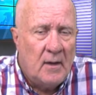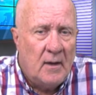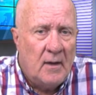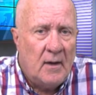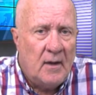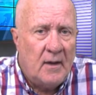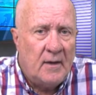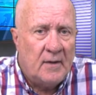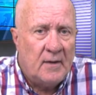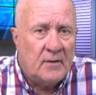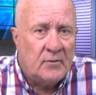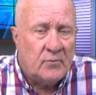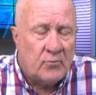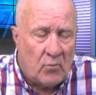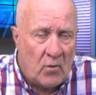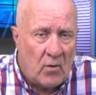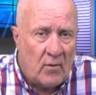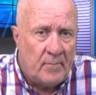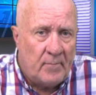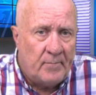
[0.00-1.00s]
and it's
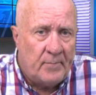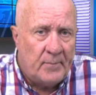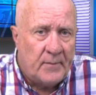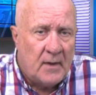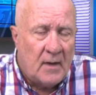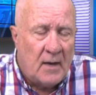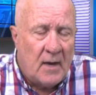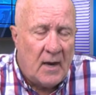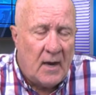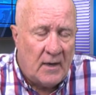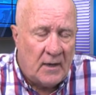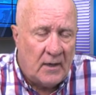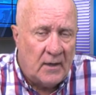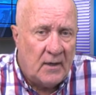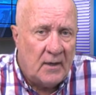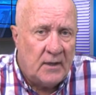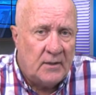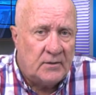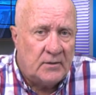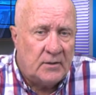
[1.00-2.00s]
wrong, and it
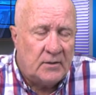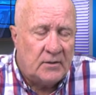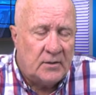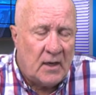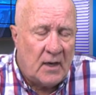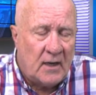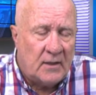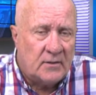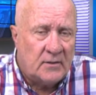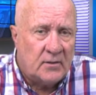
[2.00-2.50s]
needs to change.